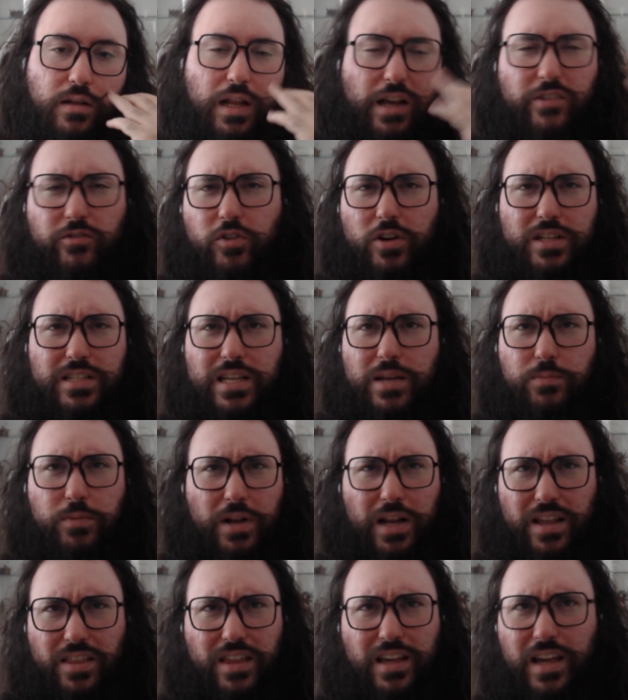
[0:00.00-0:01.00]
for example,
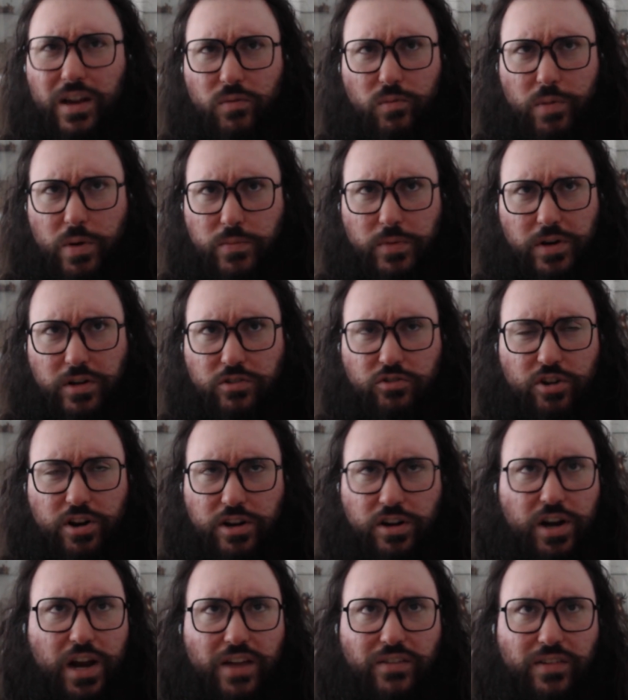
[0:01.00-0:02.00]
I think I remember a
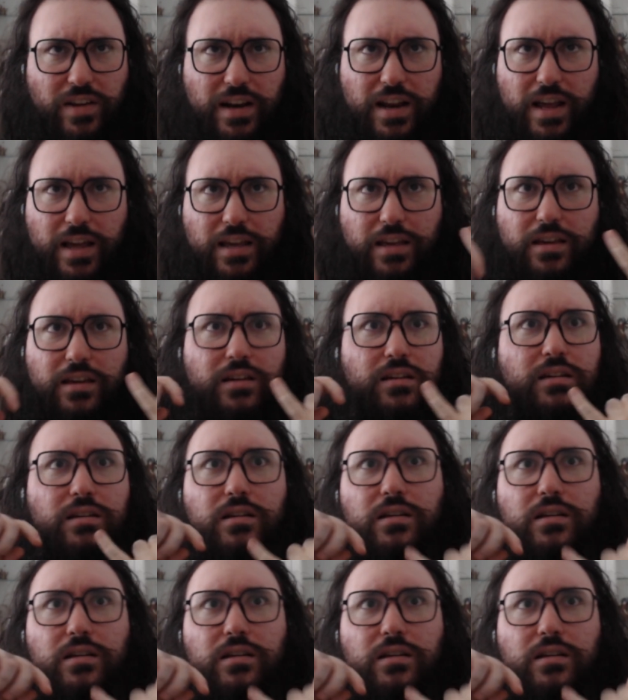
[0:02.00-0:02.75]
trainer having like